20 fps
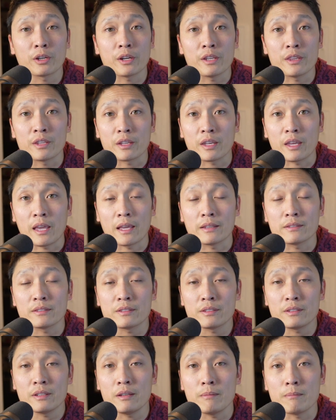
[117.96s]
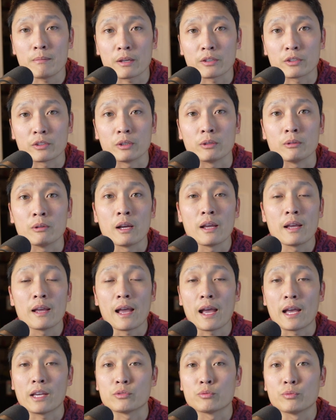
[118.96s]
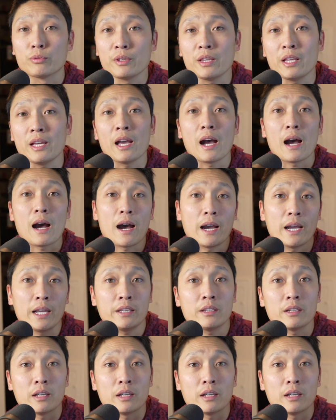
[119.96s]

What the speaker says: in the Kansas City metro, has really hiked